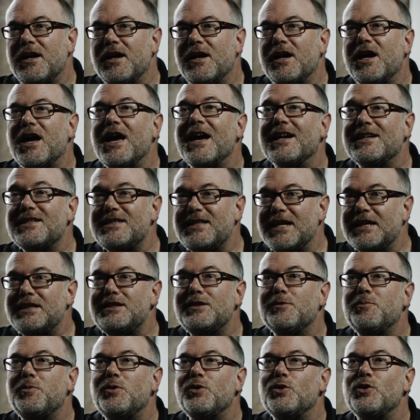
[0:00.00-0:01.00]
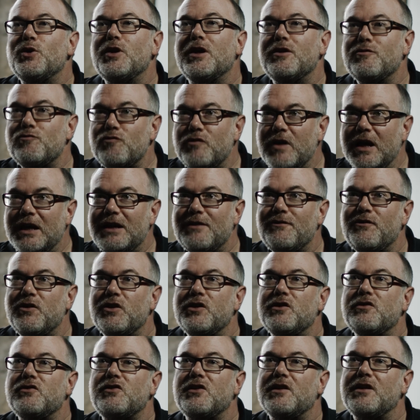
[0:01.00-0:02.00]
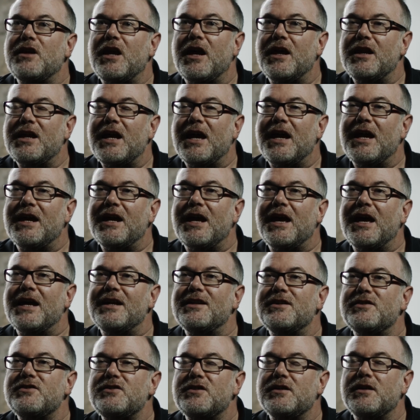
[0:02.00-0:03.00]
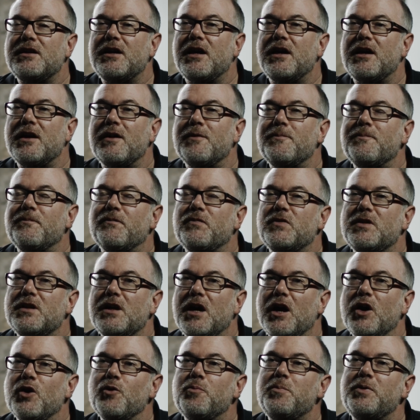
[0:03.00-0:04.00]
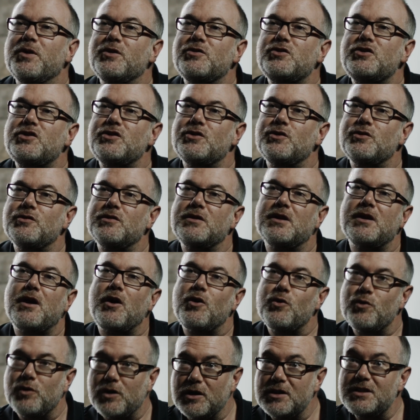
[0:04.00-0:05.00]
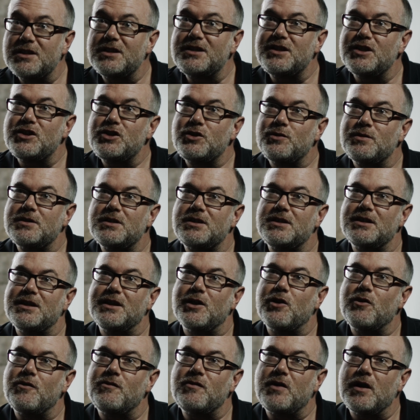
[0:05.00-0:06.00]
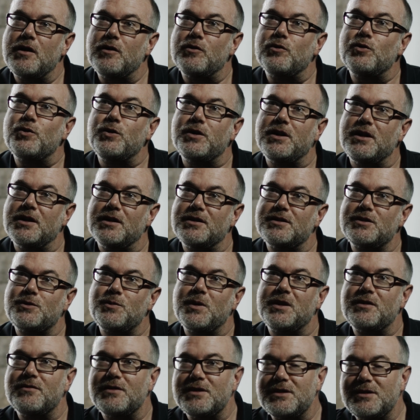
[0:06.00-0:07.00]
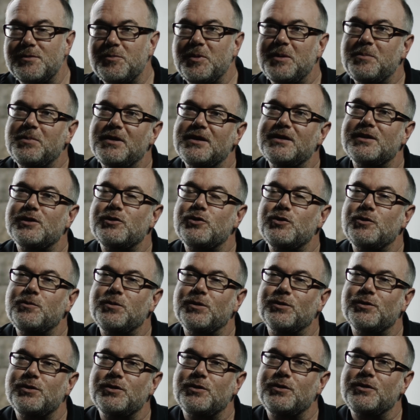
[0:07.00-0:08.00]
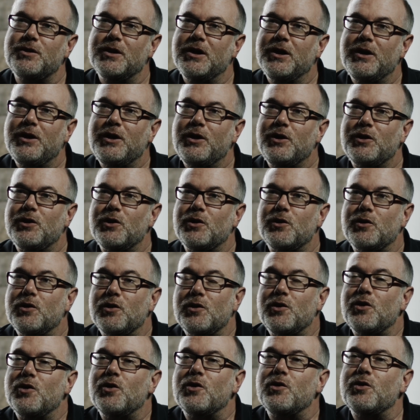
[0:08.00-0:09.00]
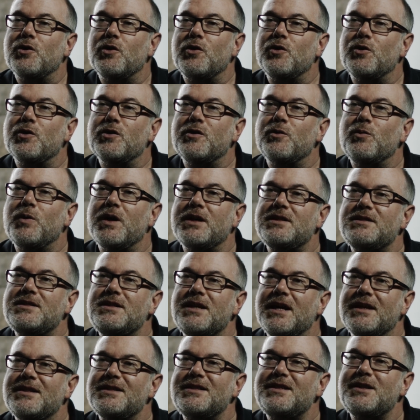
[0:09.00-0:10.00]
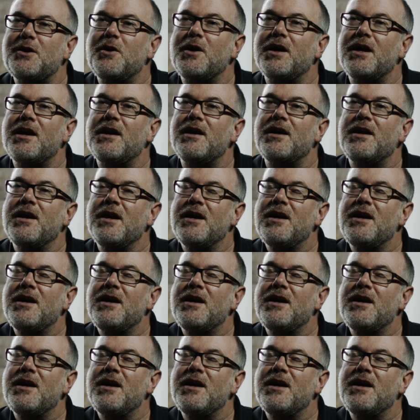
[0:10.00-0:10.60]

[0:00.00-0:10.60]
uh, accessible and relevant and and and. Um, open to the whole constituency of our audience, whether it's the people in the Gorbals or, or, or, or the West End. So